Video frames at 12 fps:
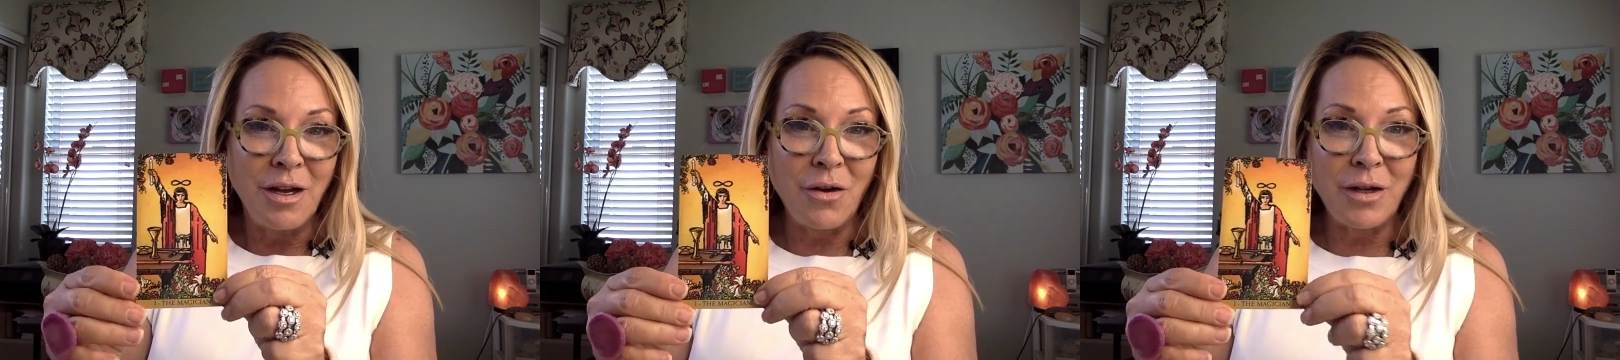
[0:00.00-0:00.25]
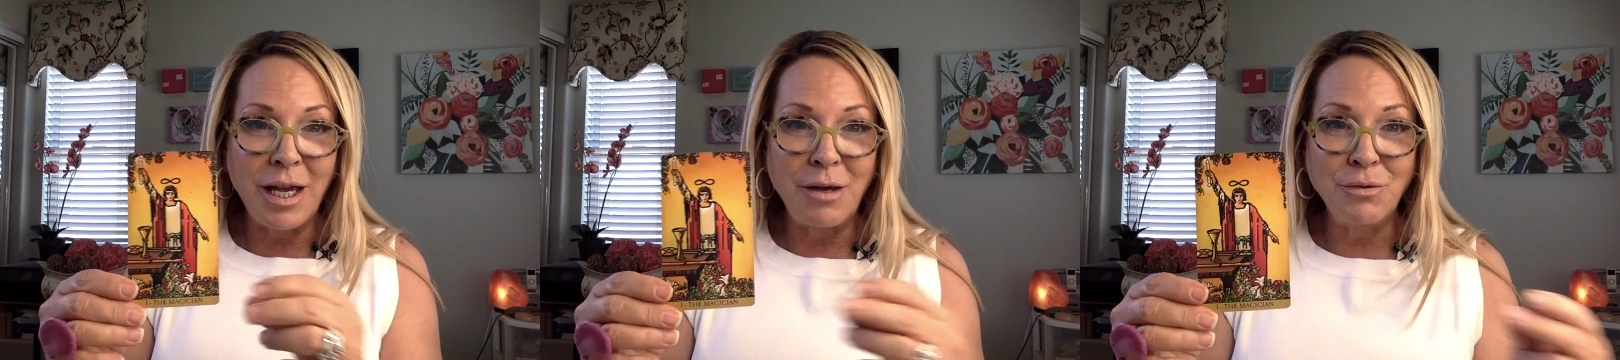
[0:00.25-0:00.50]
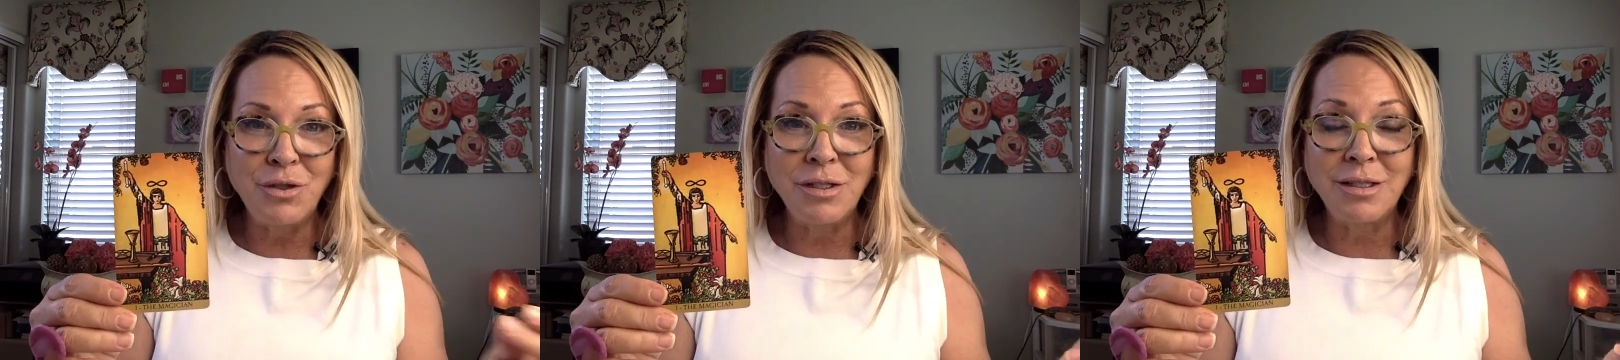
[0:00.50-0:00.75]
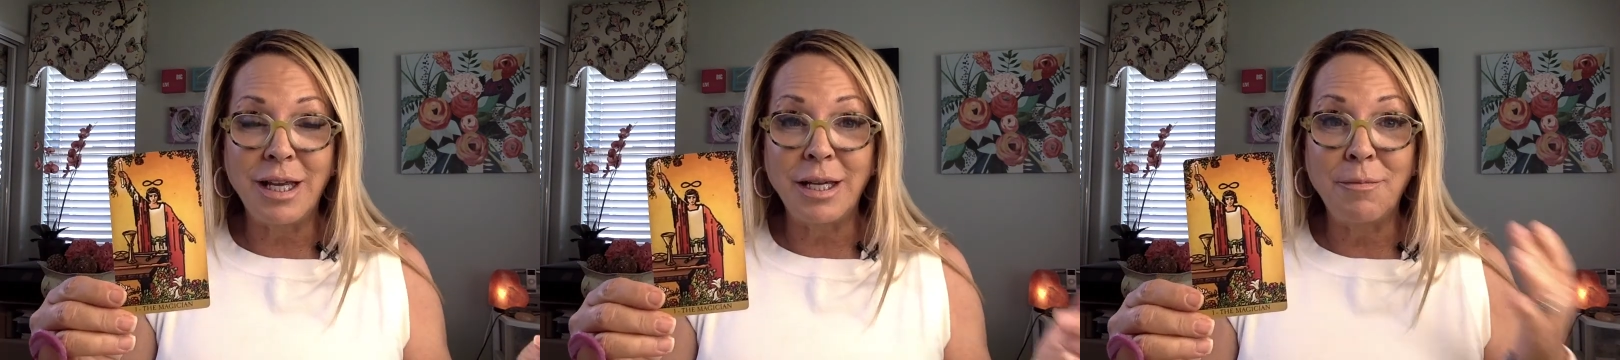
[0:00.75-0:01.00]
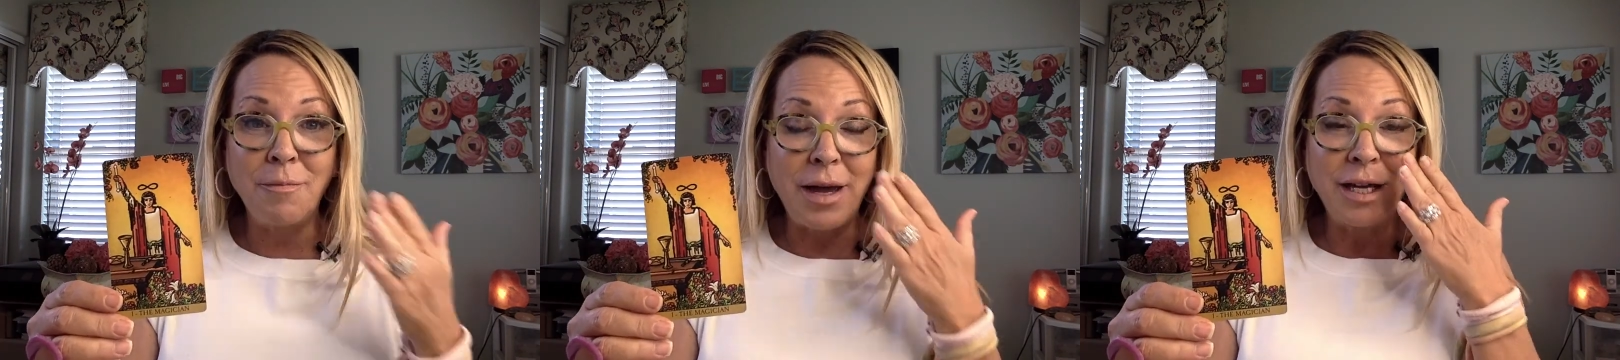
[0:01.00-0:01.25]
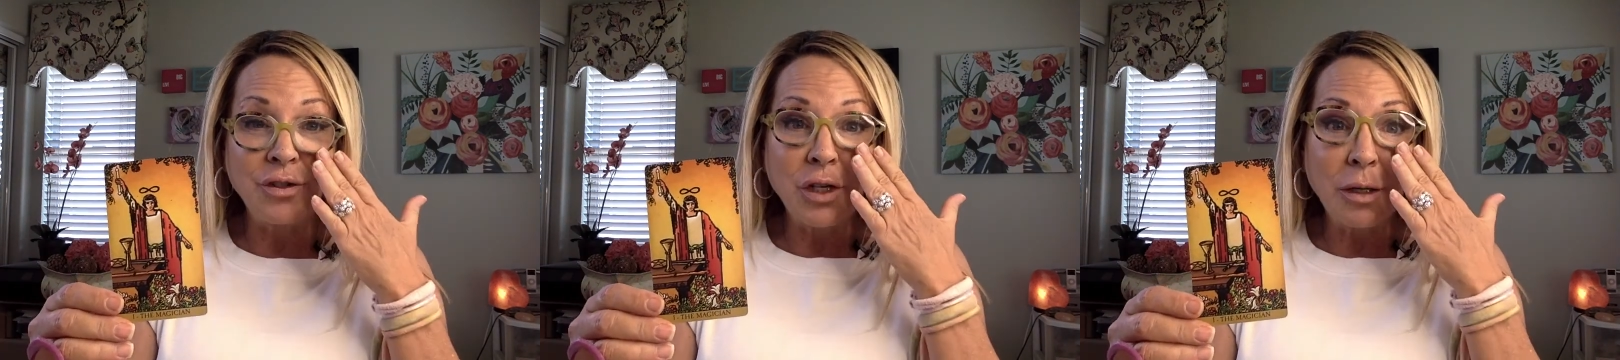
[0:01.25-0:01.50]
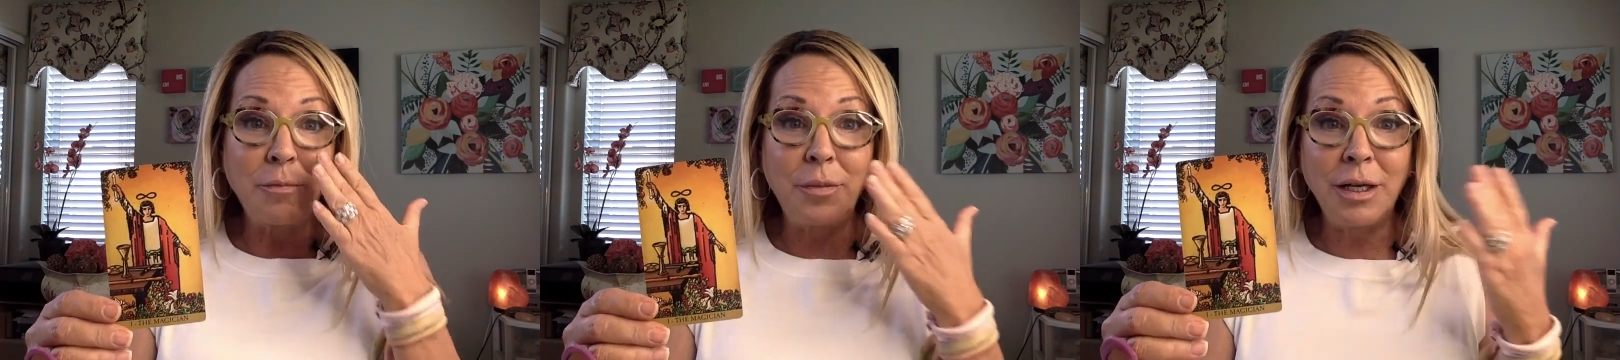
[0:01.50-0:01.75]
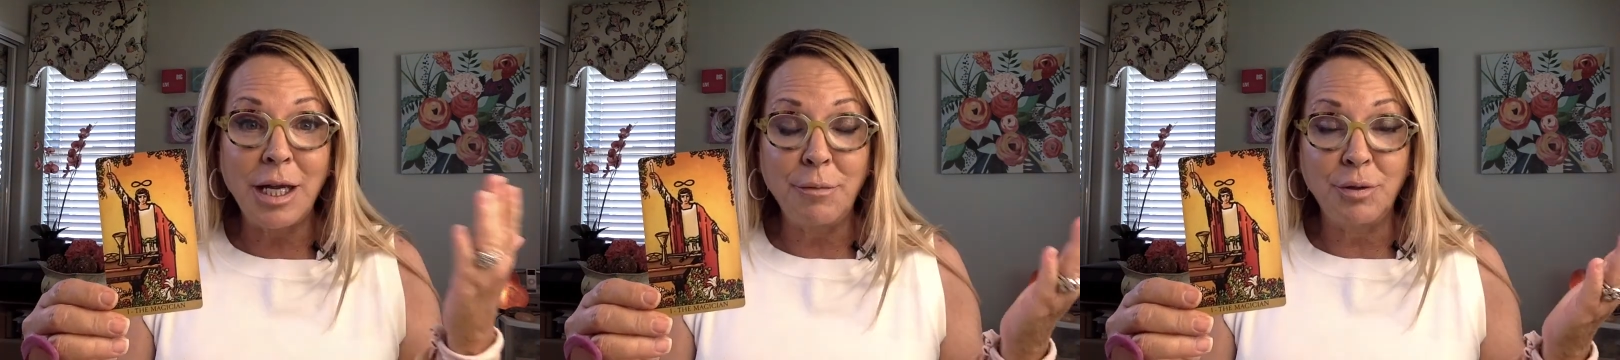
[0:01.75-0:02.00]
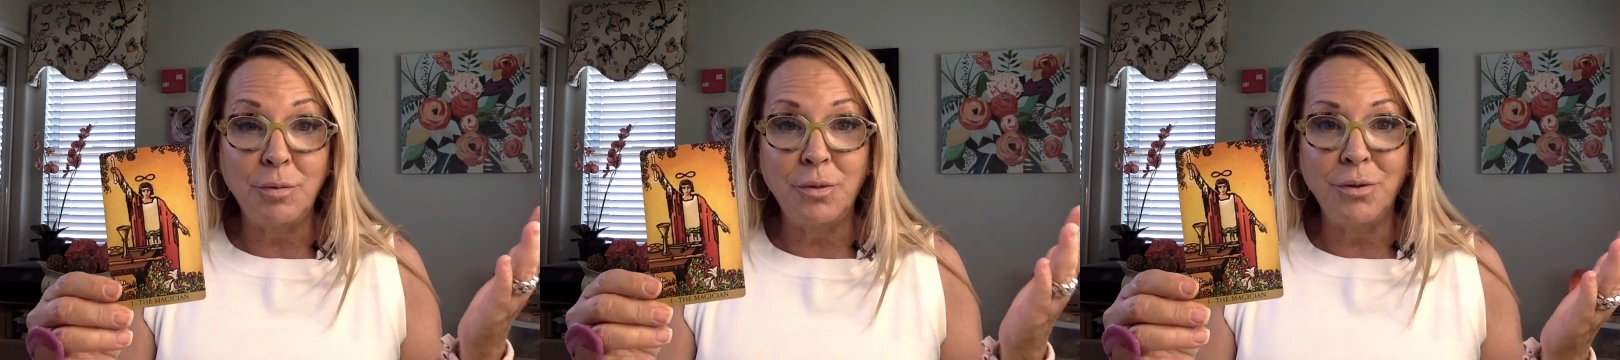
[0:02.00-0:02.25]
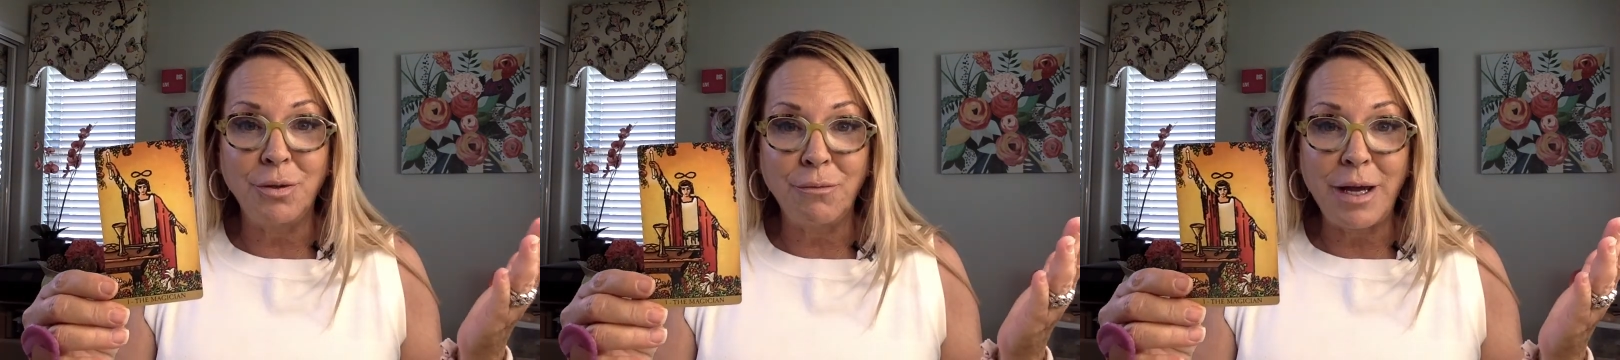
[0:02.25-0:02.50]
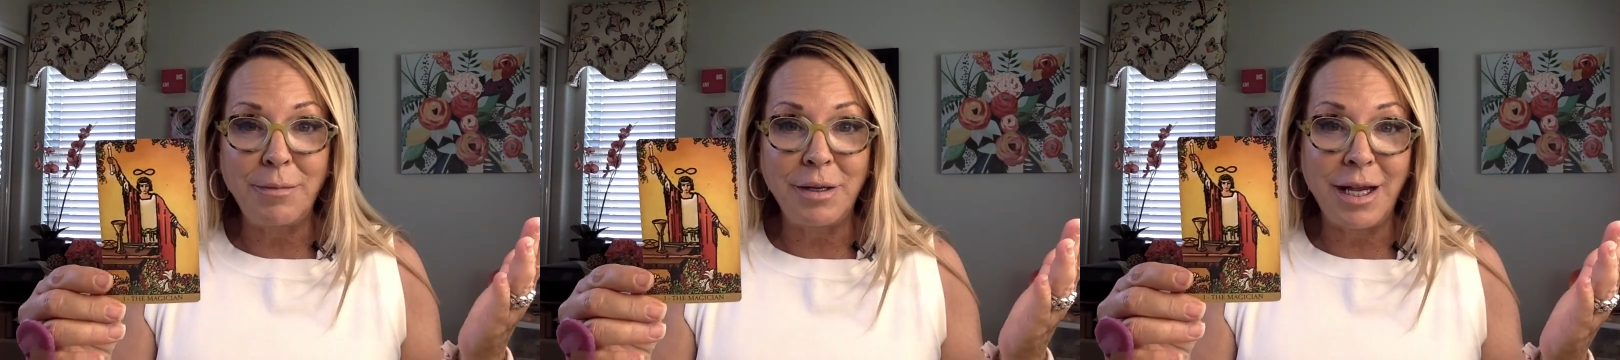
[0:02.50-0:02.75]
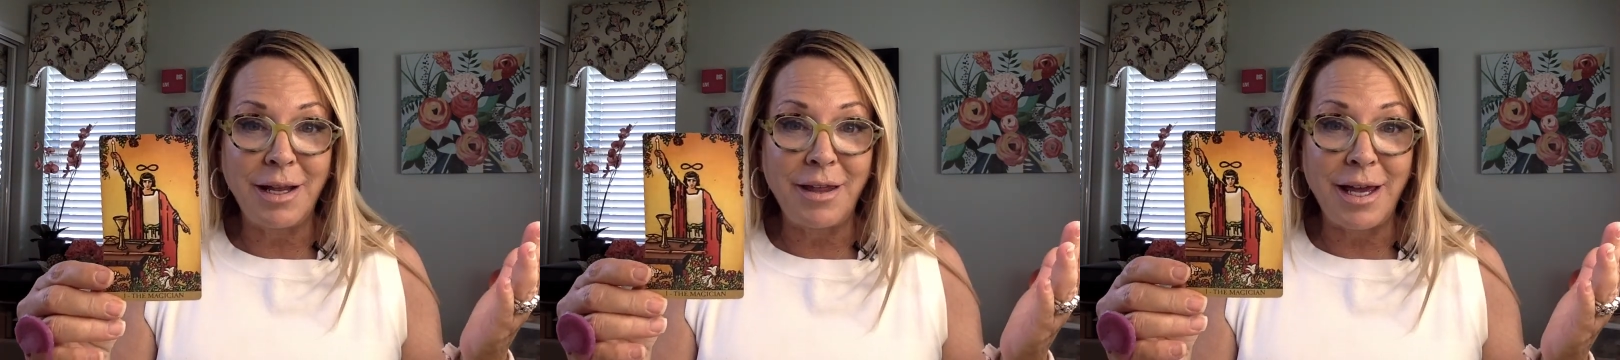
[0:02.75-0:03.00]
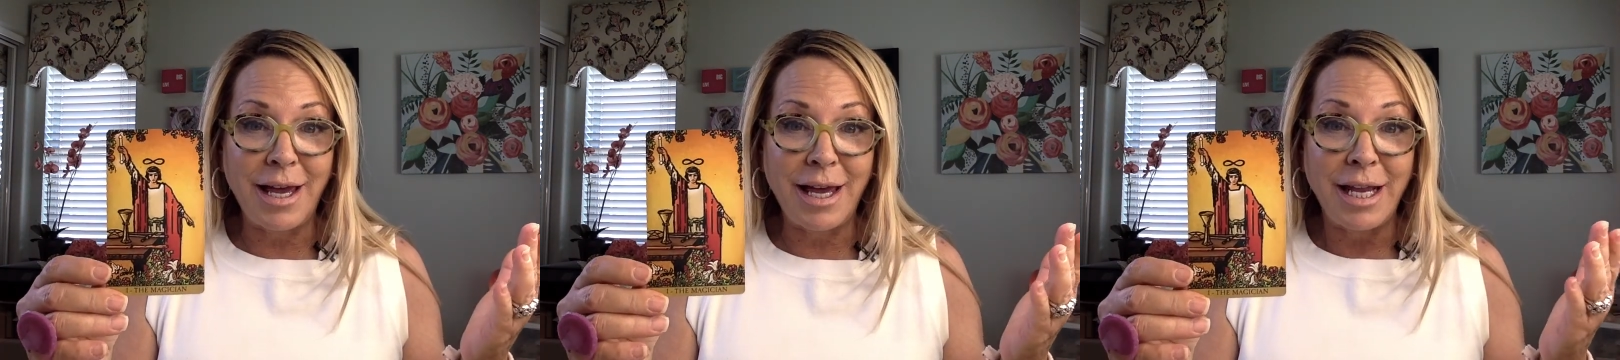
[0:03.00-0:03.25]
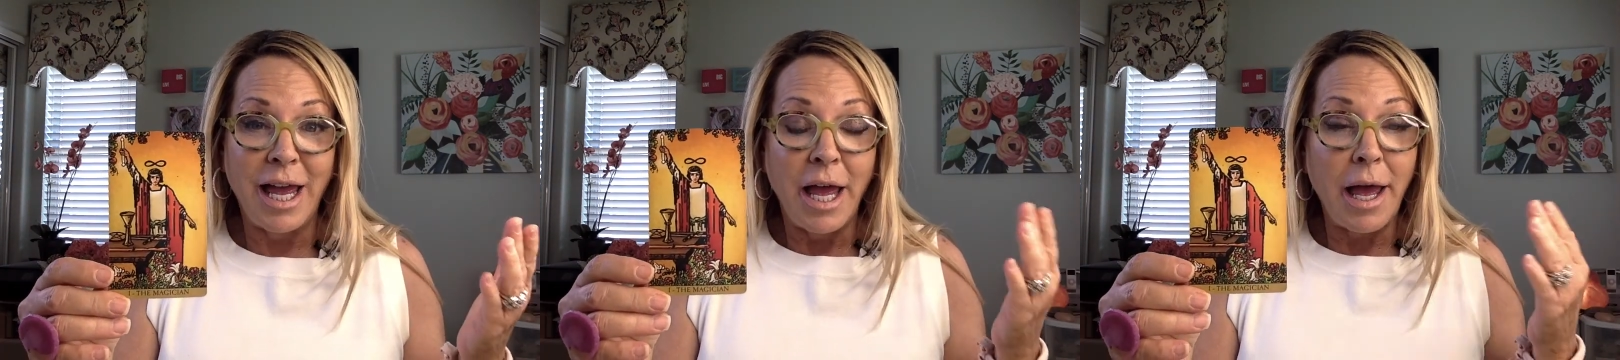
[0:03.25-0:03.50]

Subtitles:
Okay, which is like magic, being able to pull the rabbit out of the hat,